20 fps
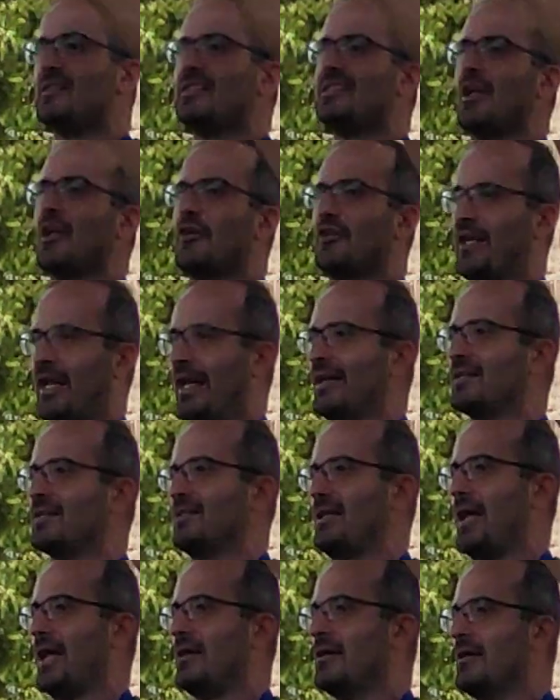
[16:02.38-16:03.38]
staircase.
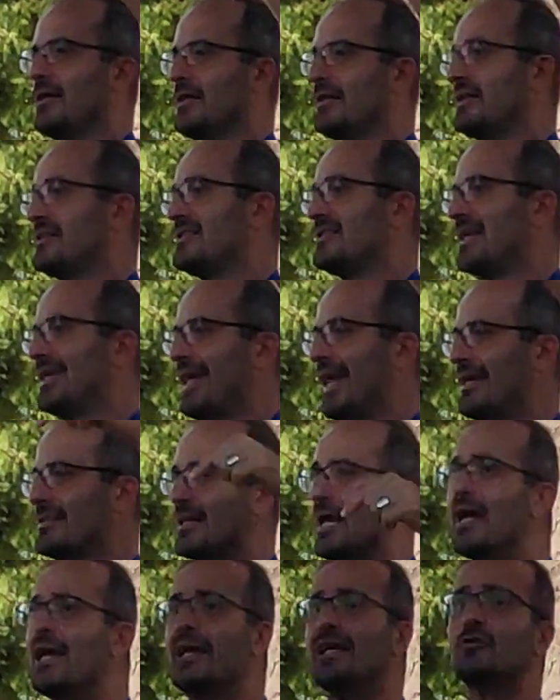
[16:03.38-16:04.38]
Yeah, this is the case.
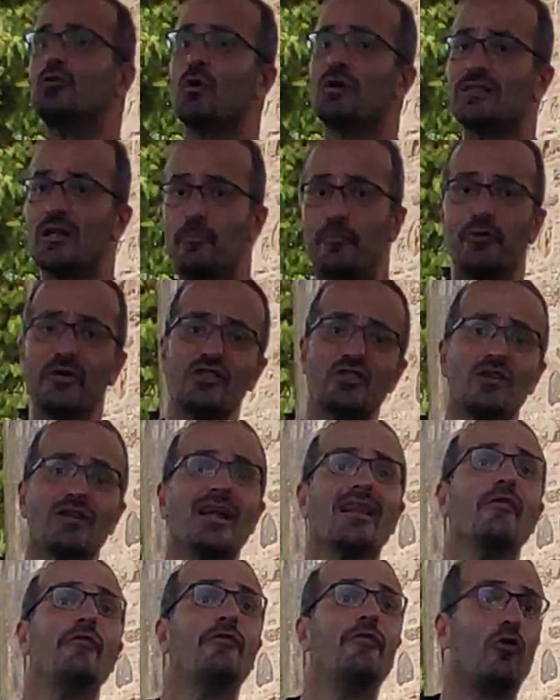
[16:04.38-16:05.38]
It was a prison
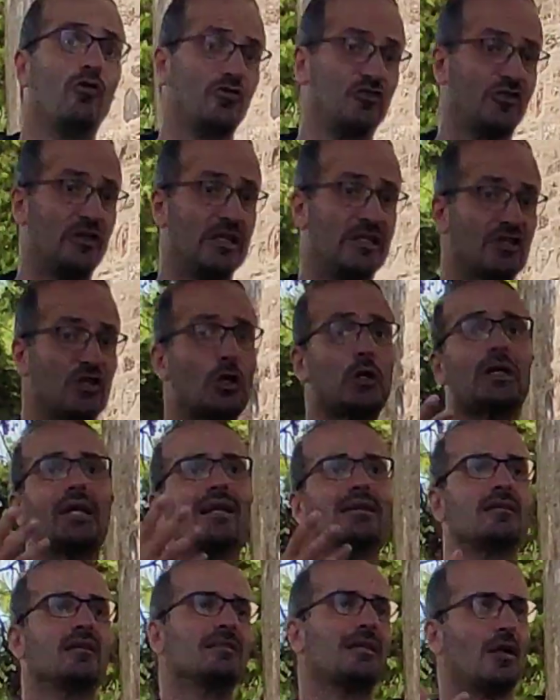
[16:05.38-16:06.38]
and a fortress, so you can
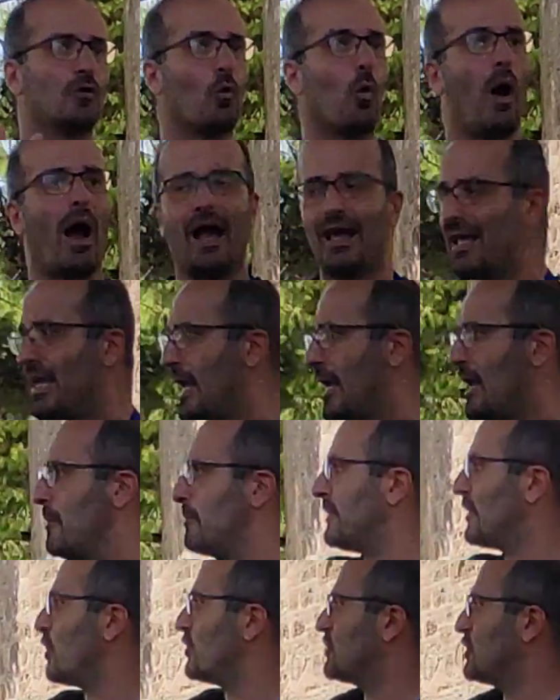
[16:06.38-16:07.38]
understand why.
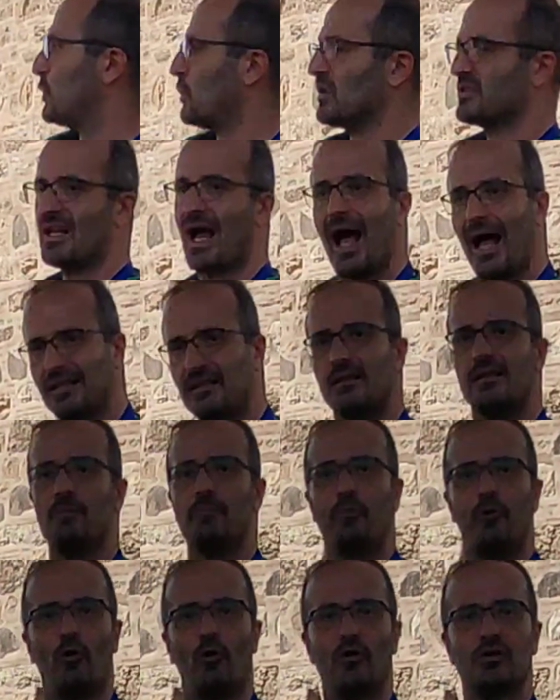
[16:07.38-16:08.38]
Because it was at the
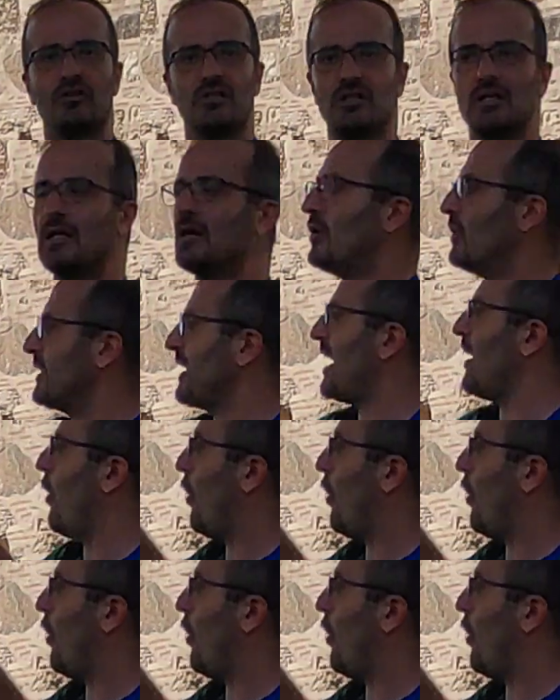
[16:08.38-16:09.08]
port, okay,